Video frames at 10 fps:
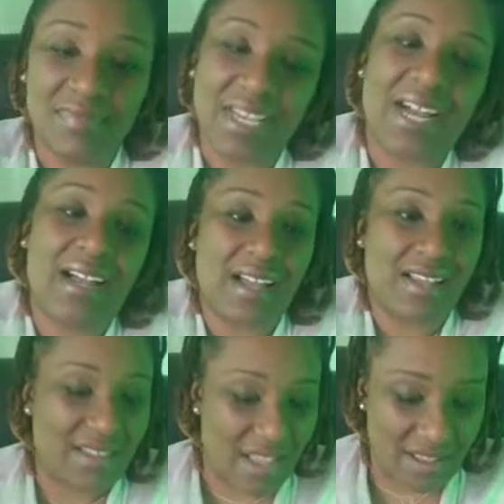
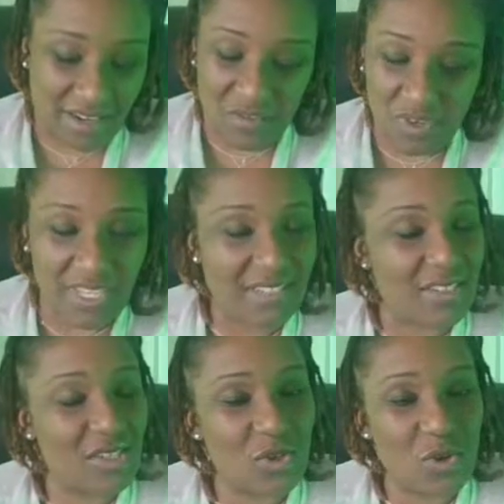I can relate to
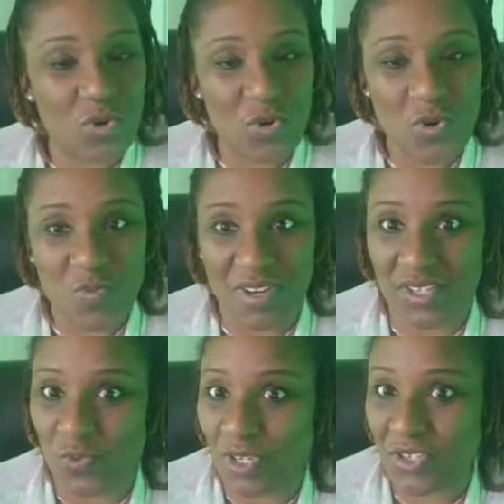so much
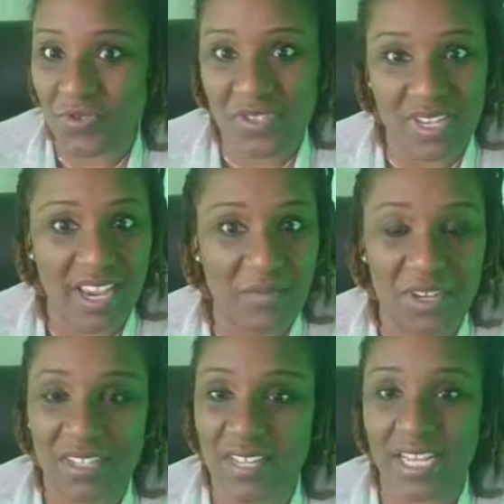of what you're saying
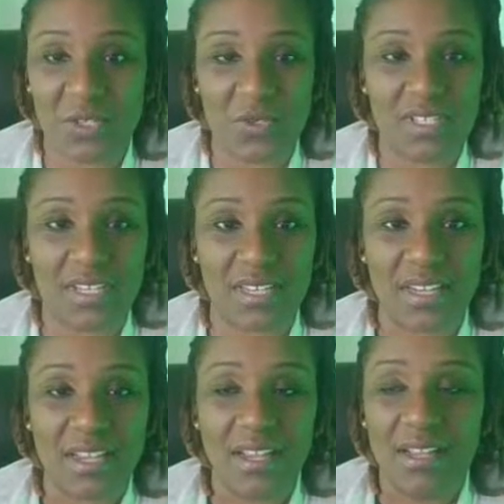because, like you said,
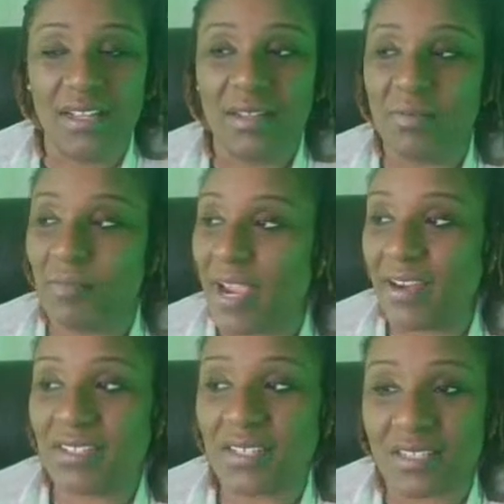
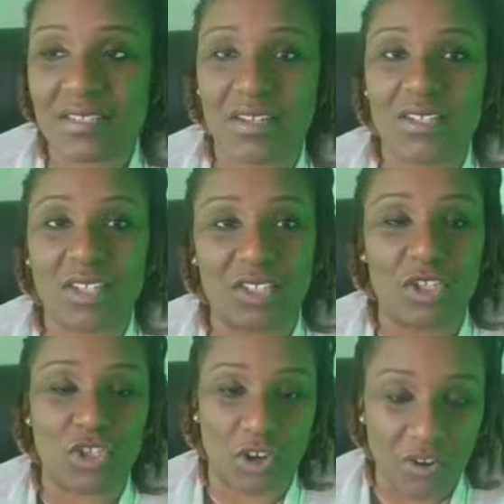marriage is such a
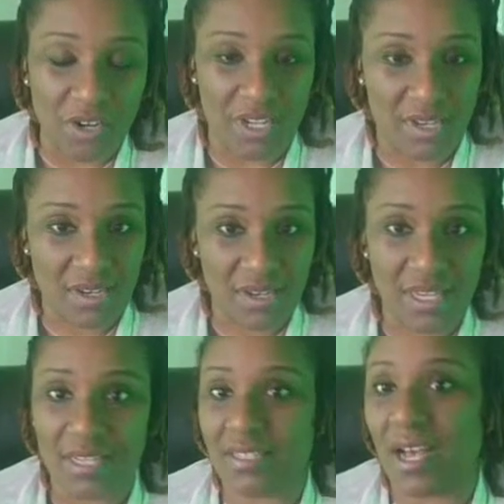journey.
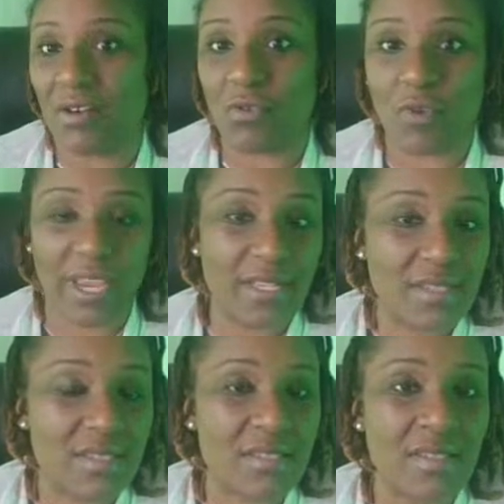It is not a race.
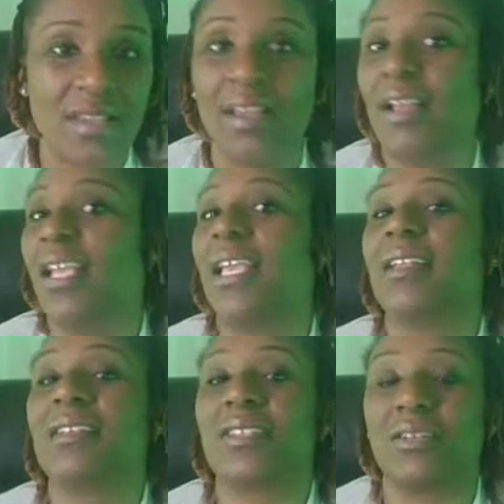It
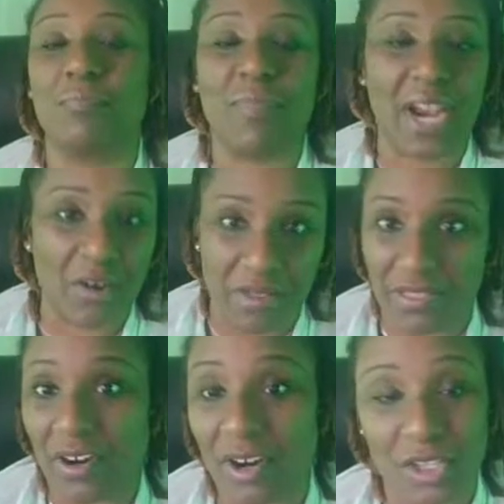is a
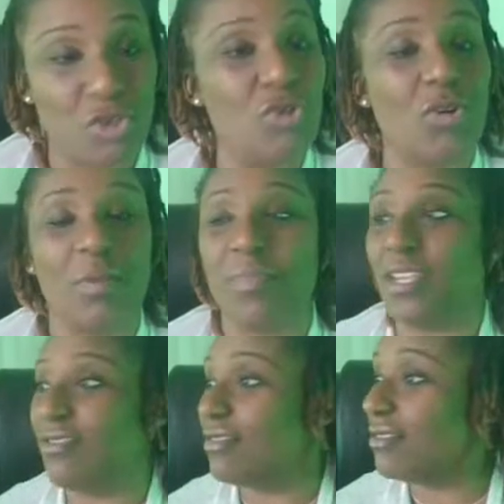marathon. You will
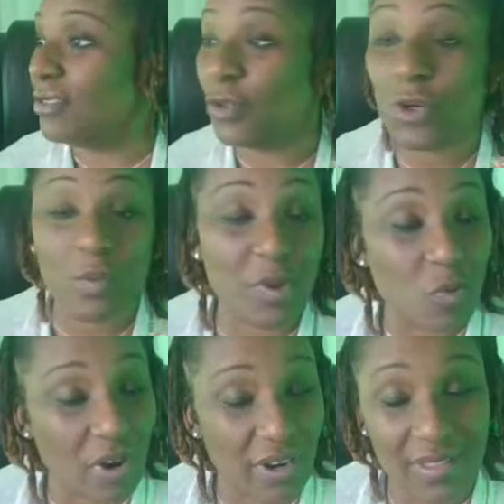be
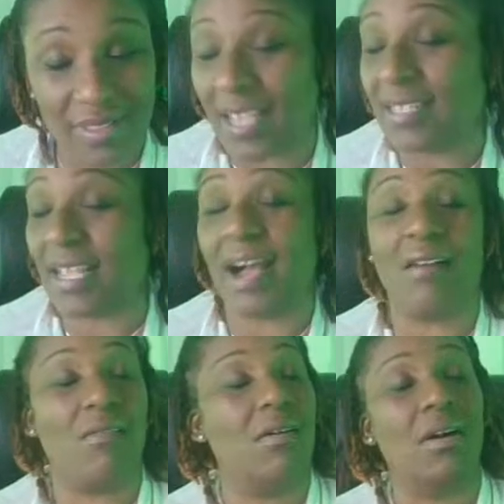working things
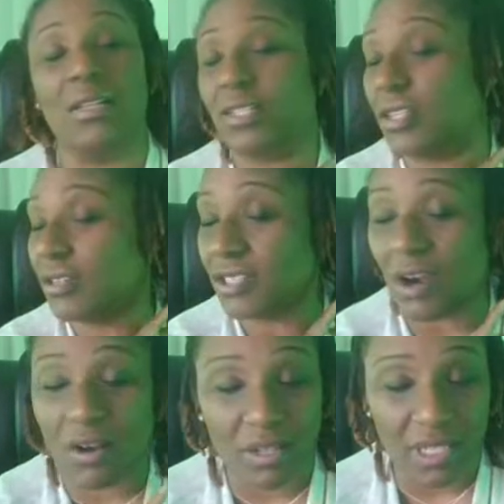out until
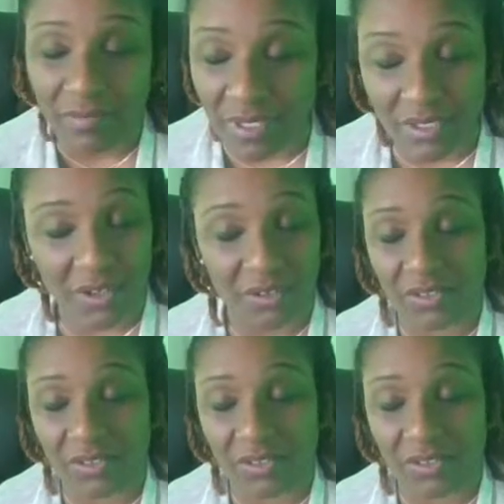y'all leave this earth.